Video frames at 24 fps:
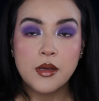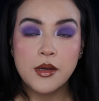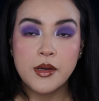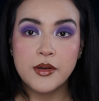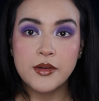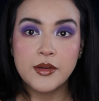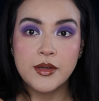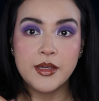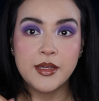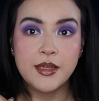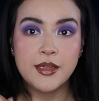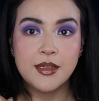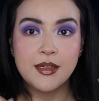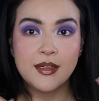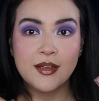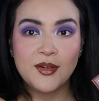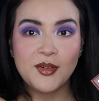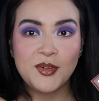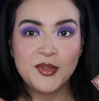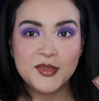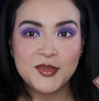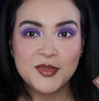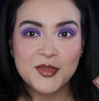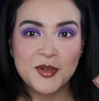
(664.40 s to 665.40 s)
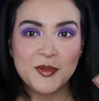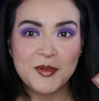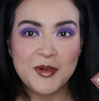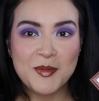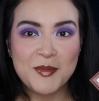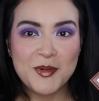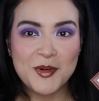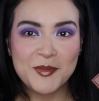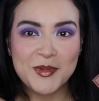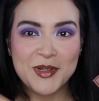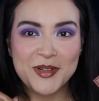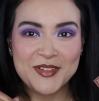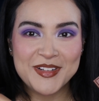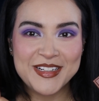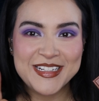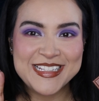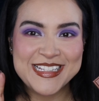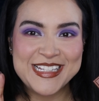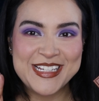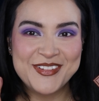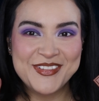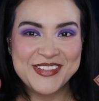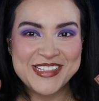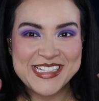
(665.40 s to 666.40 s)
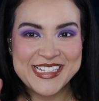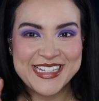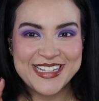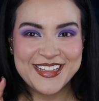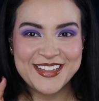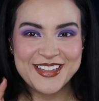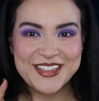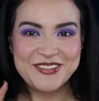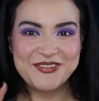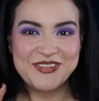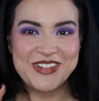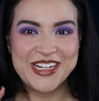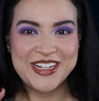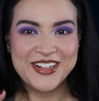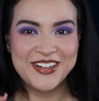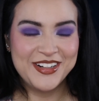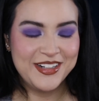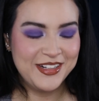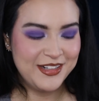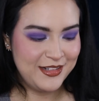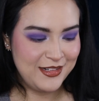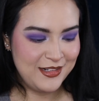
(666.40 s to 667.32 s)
Okay, hold for one moment. I'm going to see what's going to look better.